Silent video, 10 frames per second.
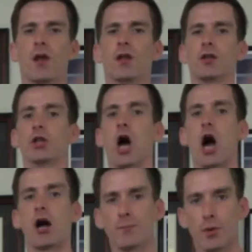
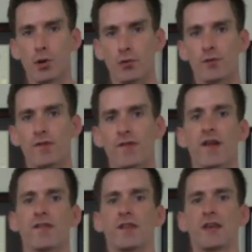Long bones,
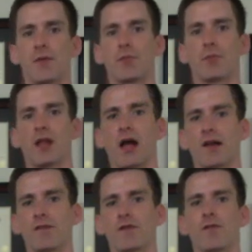as the name
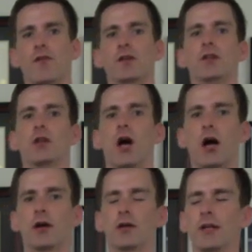implies, are very
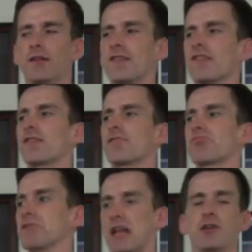long and
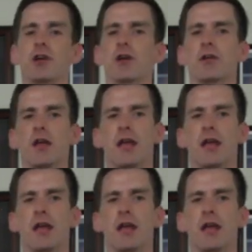slender,